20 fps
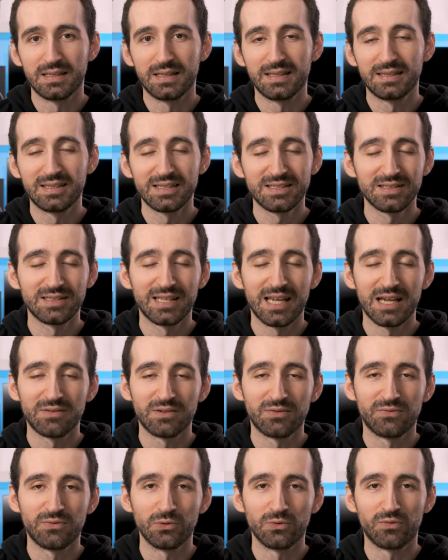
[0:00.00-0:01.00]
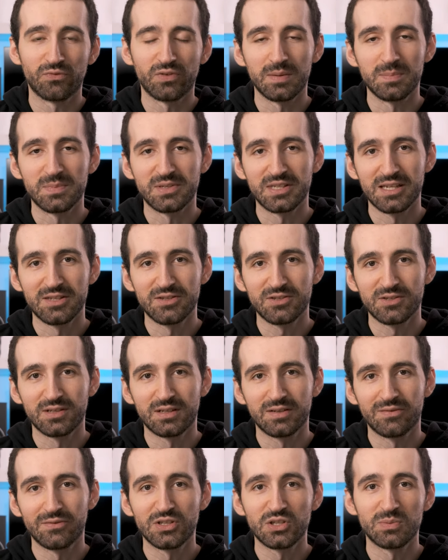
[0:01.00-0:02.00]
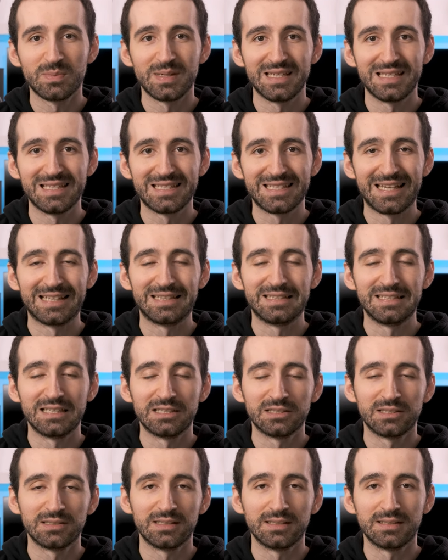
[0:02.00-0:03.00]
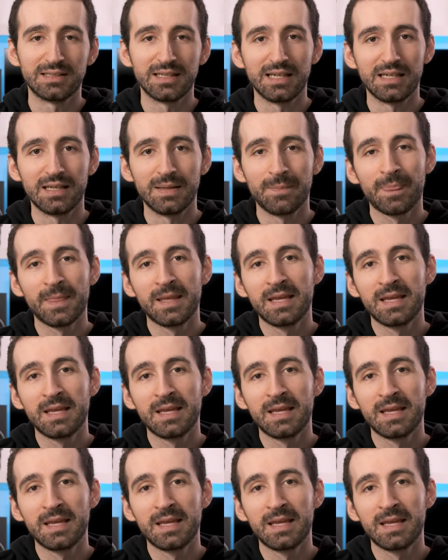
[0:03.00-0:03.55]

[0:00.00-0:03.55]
it doesn't have a full frame sensor, which means at the end of the day,